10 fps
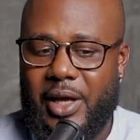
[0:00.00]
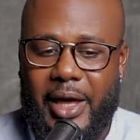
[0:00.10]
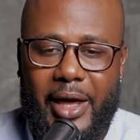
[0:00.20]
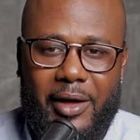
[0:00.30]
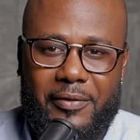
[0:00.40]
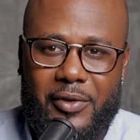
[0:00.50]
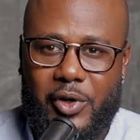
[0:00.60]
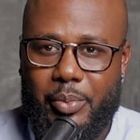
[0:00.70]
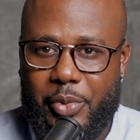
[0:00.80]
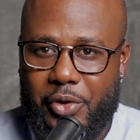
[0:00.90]
have a
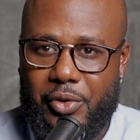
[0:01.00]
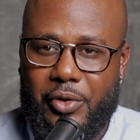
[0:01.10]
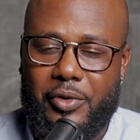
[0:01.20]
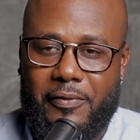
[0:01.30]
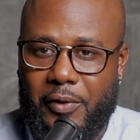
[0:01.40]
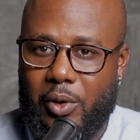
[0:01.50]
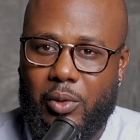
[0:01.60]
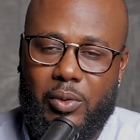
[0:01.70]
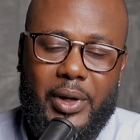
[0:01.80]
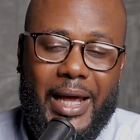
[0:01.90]
computer, your
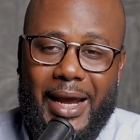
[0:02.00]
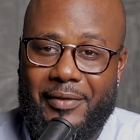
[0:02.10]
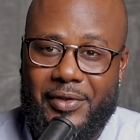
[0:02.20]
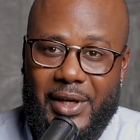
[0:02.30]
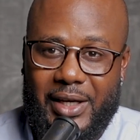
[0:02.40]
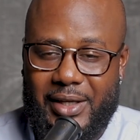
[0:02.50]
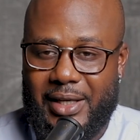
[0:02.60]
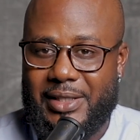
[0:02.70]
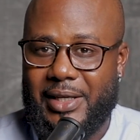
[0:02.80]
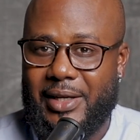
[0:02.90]
phone, everything
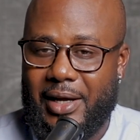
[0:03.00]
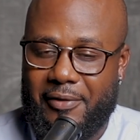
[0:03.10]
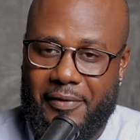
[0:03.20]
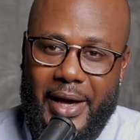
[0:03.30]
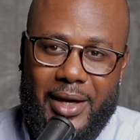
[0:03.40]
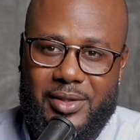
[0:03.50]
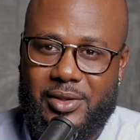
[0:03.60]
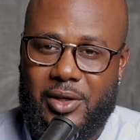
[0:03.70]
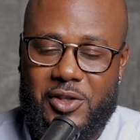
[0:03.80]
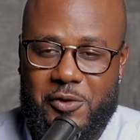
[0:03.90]
connected at a
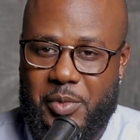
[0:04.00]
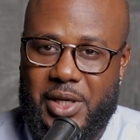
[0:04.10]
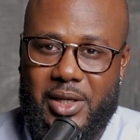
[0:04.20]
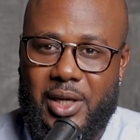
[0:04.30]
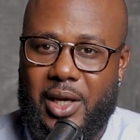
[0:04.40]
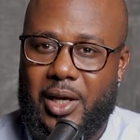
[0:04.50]
fast speed.